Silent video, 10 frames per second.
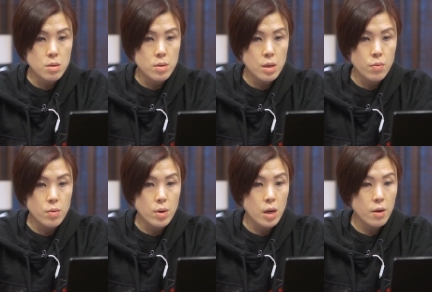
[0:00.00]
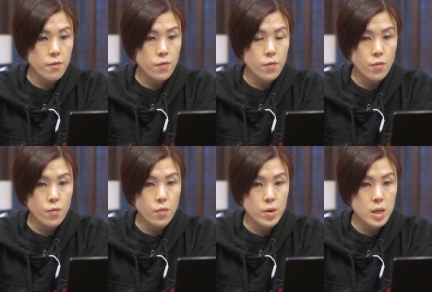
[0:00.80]
then we will have
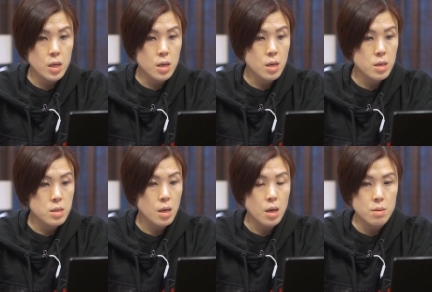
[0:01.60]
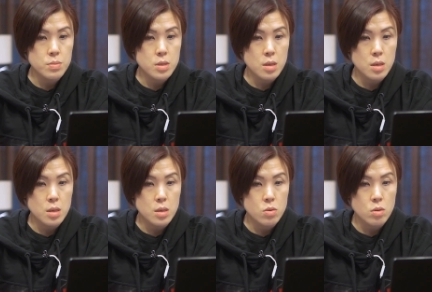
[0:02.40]
v times
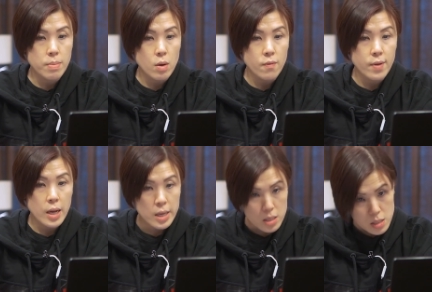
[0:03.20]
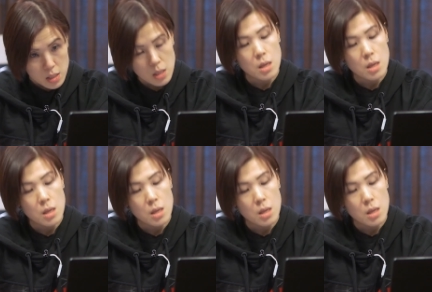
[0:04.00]
e to the power of x.